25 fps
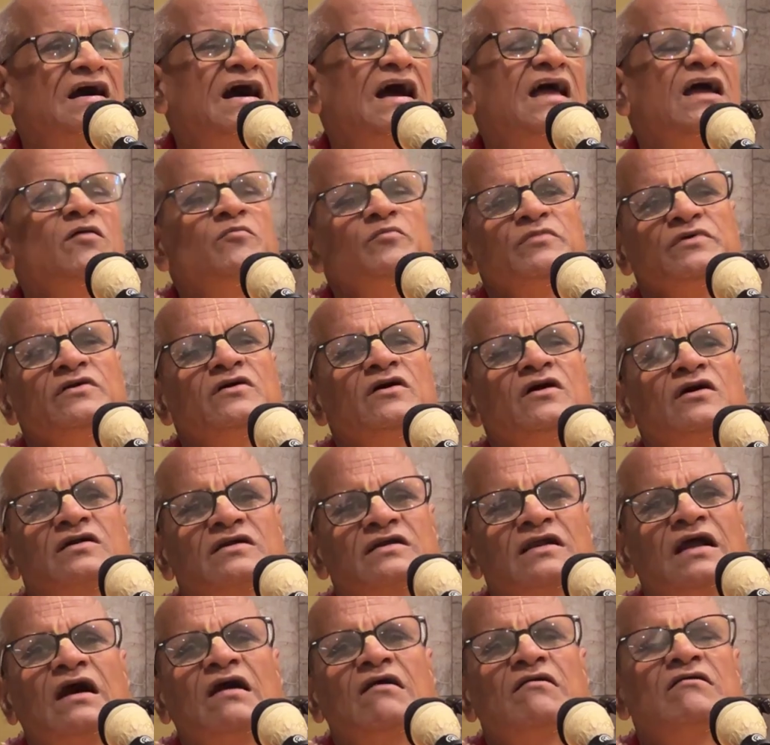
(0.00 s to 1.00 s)
I am
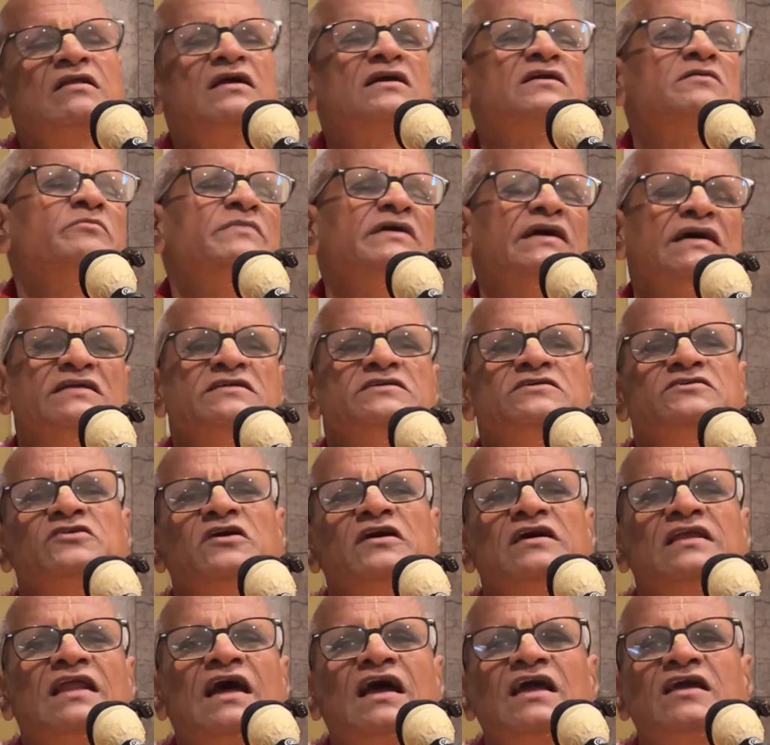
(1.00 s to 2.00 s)
young now, let me
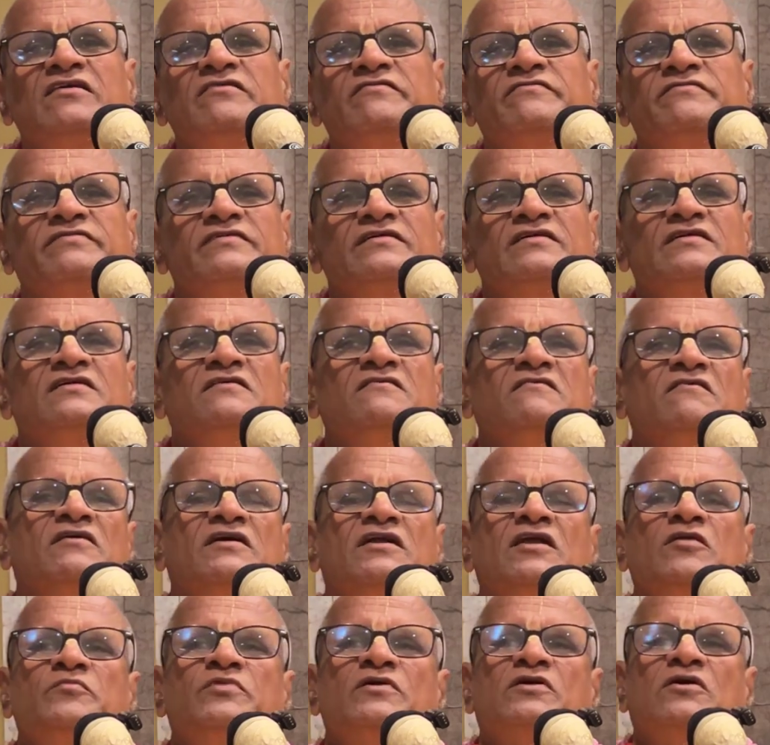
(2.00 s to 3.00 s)
enjoy life.
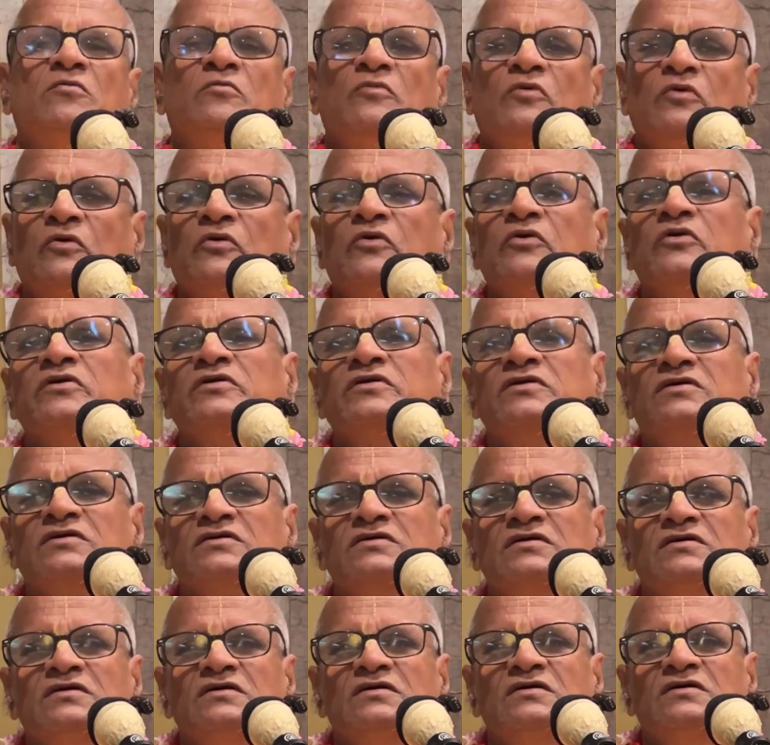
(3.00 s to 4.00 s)
When I become old,
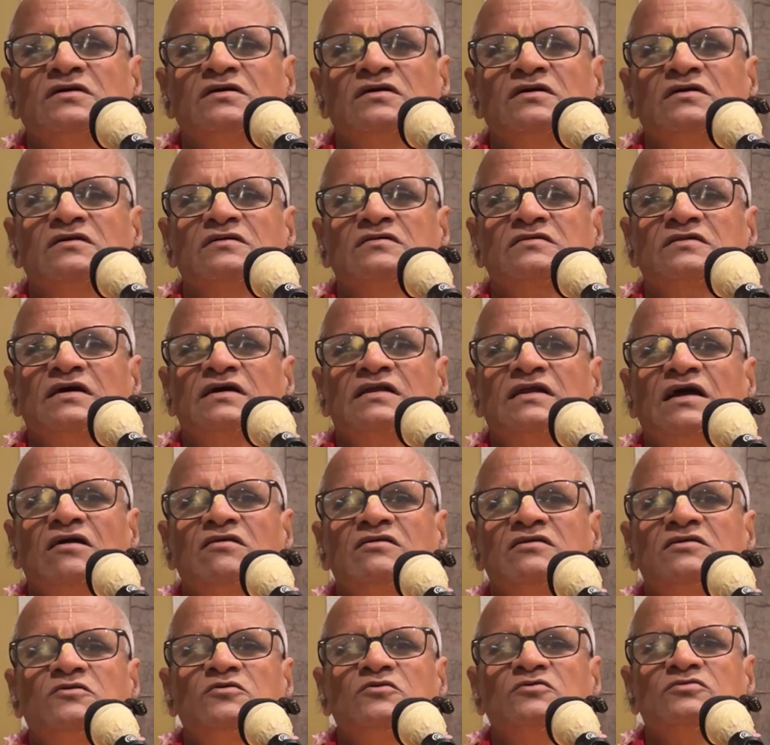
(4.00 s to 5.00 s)
then
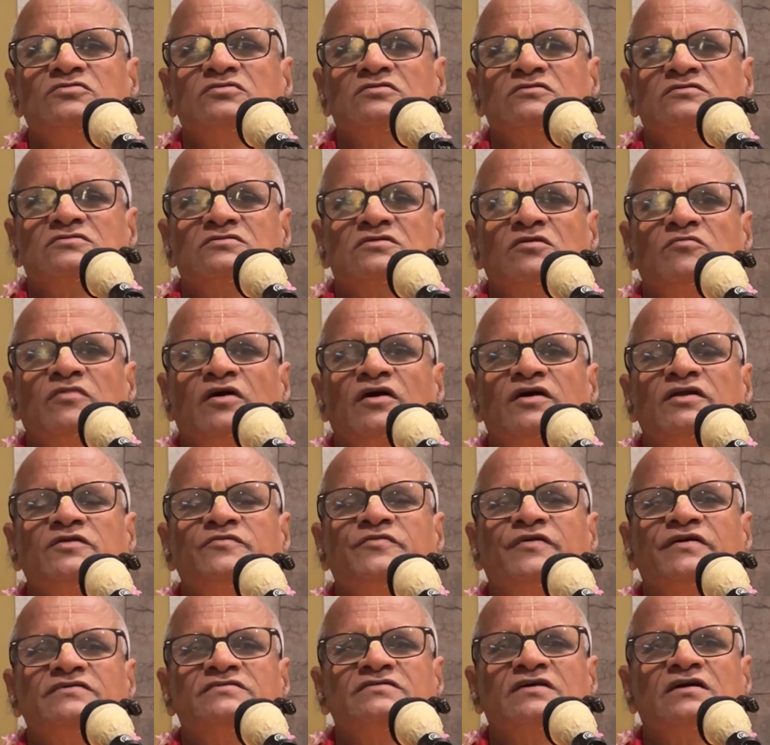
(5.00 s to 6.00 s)
I'll do some Hare
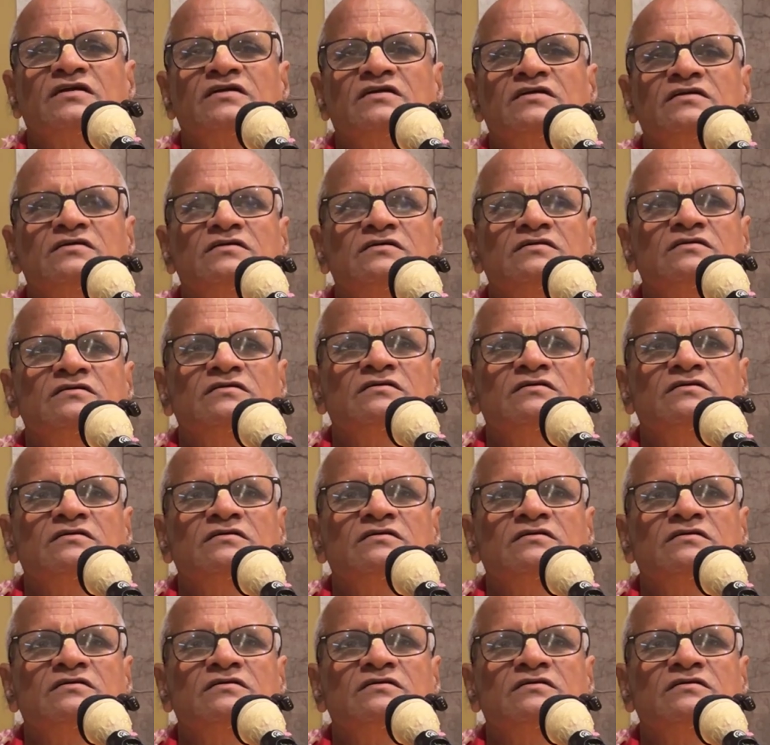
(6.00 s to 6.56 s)
bhajan.